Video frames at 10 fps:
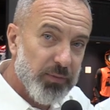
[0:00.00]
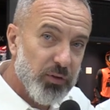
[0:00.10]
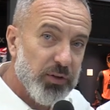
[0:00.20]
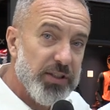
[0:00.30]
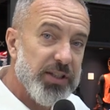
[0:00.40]

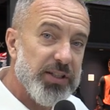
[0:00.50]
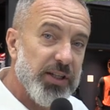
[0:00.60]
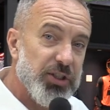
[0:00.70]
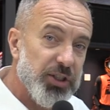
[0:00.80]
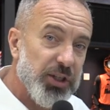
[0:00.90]
So this is
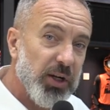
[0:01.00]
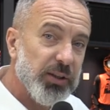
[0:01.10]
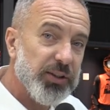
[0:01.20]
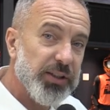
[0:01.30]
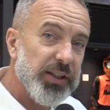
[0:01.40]
the
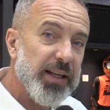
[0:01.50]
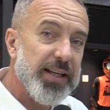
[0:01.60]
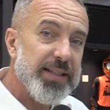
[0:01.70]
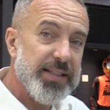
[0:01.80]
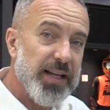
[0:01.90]
GRT
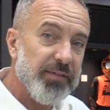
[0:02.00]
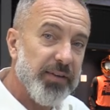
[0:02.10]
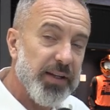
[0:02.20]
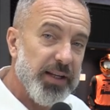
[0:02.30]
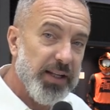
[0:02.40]

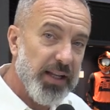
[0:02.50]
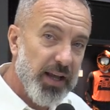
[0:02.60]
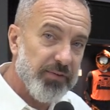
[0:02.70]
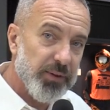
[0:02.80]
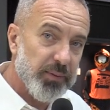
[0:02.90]

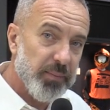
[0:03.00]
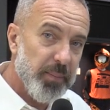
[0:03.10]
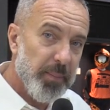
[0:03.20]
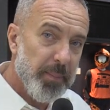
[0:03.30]
711.